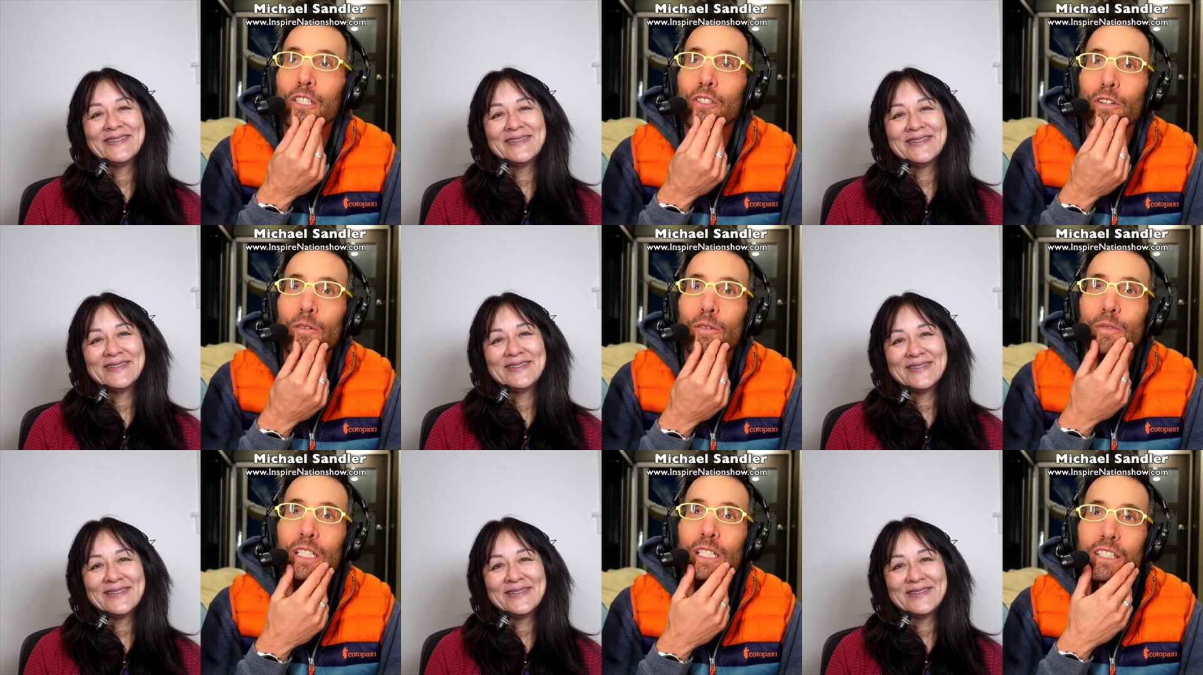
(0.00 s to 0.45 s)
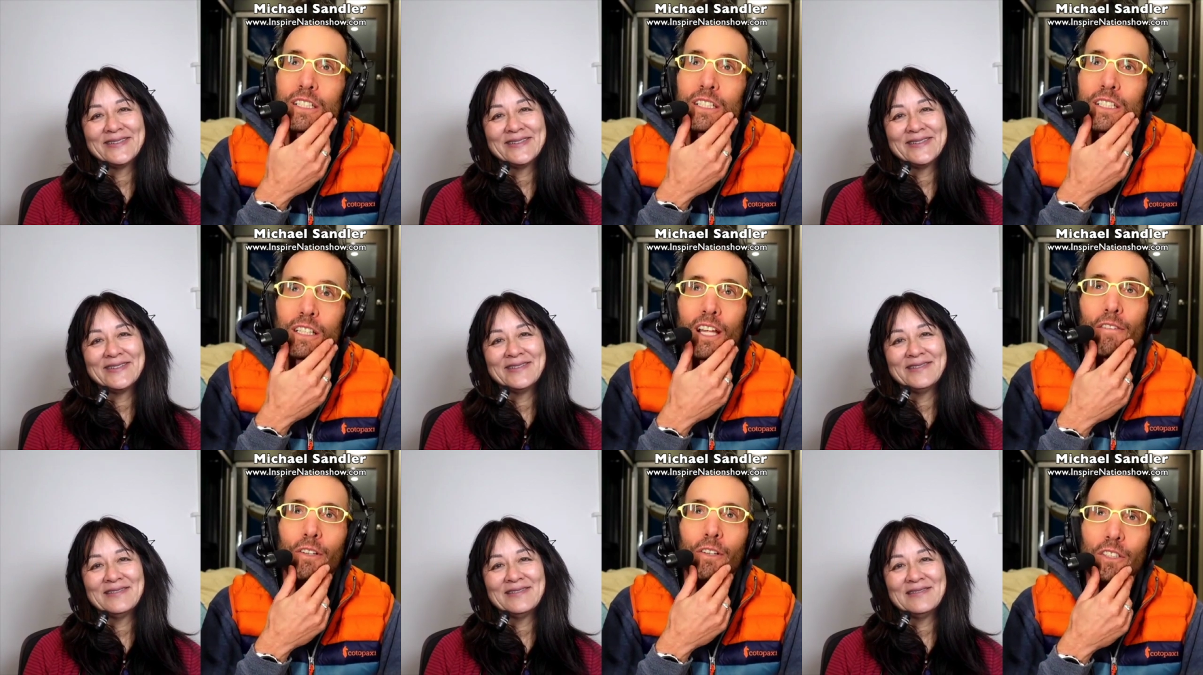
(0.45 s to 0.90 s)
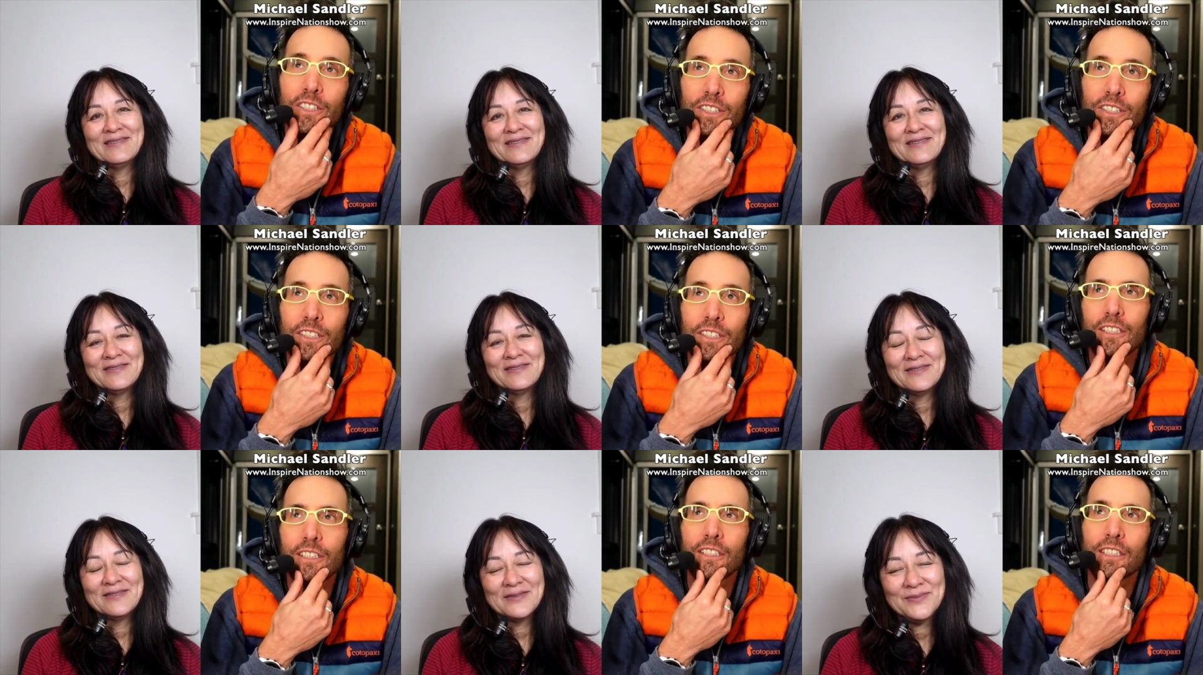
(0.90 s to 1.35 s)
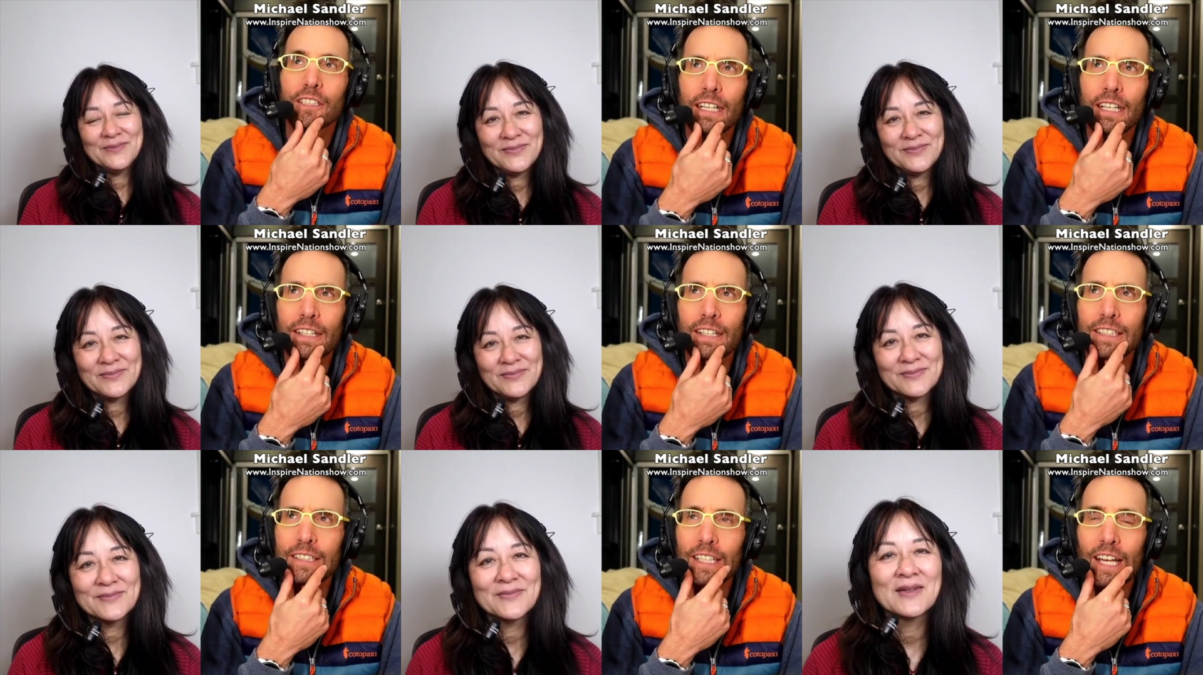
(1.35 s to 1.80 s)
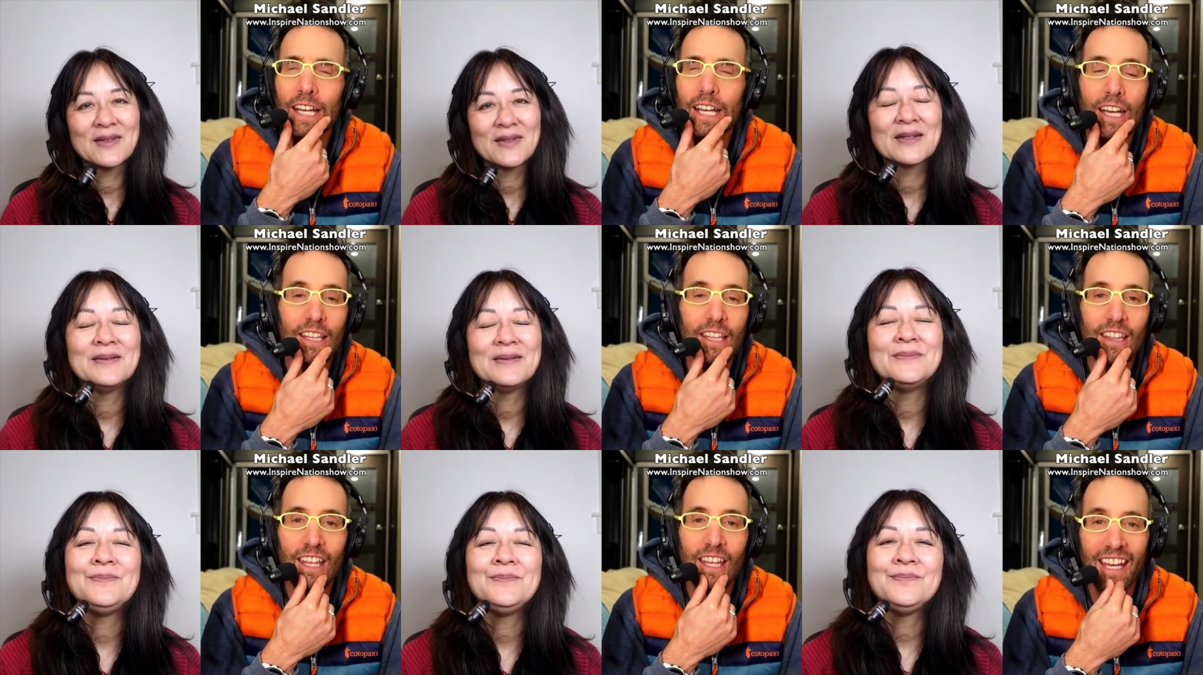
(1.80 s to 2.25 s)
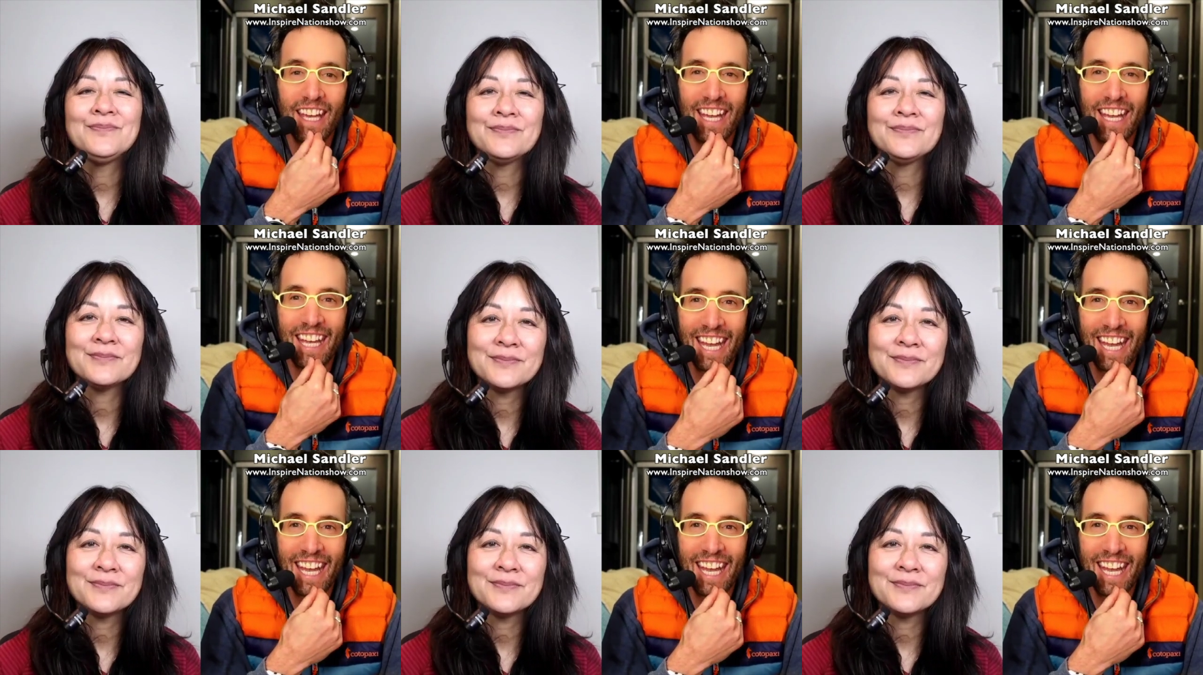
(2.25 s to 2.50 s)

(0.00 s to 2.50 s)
Speaker 1: trimmer. It's a level 6, I think.